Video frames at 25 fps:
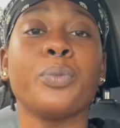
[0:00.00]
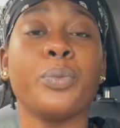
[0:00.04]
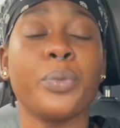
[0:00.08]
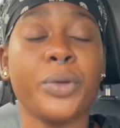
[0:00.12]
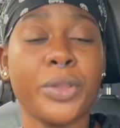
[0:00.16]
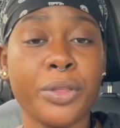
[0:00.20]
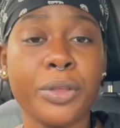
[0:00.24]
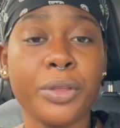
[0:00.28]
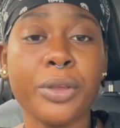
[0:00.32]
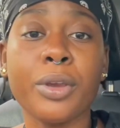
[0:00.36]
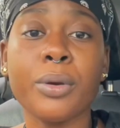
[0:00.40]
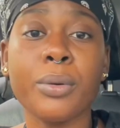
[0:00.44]

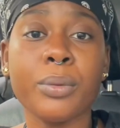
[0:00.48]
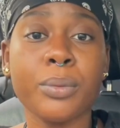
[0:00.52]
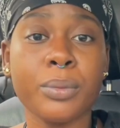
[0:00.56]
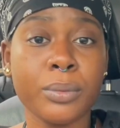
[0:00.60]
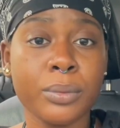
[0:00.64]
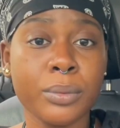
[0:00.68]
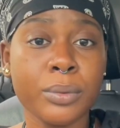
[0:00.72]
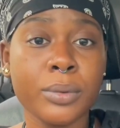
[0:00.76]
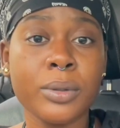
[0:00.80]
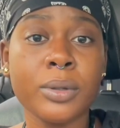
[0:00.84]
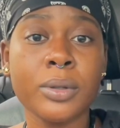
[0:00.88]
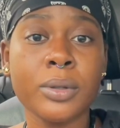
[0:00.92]
with you
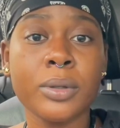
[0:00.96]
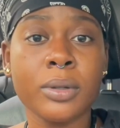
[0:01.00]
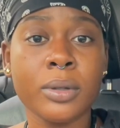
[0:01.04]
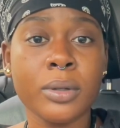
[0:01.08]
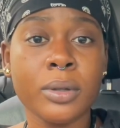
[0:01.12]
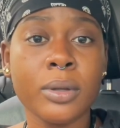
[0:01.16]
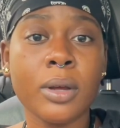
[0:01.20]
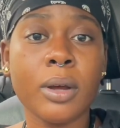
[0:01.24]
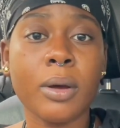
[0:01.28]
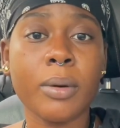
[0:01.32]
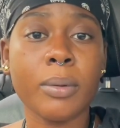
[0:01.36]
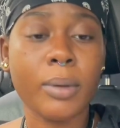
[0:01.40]

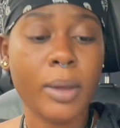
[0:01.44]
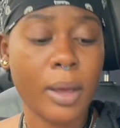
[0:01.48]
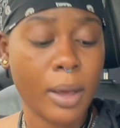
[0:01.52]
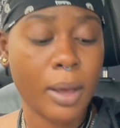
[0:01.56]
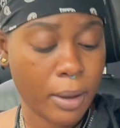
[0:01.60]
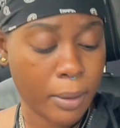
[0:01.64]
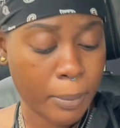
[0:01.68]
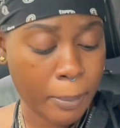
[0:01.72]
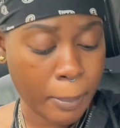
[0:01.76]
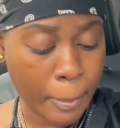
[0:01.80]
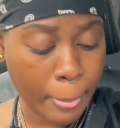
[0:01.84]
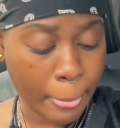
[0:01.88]

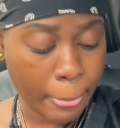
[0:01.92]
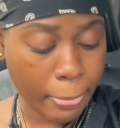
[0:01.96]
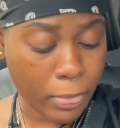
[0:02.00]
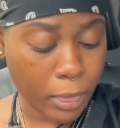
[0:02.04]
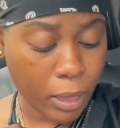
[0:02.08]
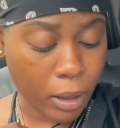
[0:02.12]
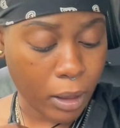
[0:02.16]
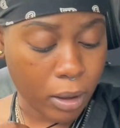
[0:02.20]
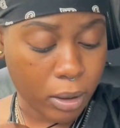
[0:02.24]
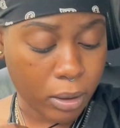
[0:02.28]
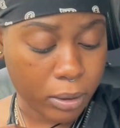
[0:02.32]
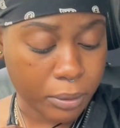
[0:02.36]
okay
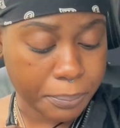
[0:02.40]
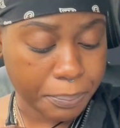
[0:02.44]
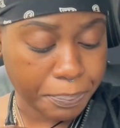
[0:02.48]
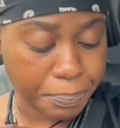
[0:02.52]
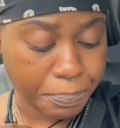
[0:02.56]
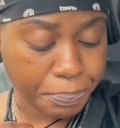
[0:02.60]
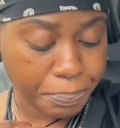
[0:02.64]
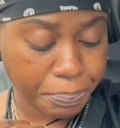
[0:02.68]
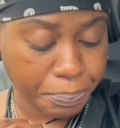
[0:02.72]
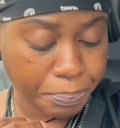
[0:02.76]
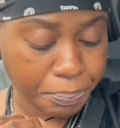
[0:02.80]
um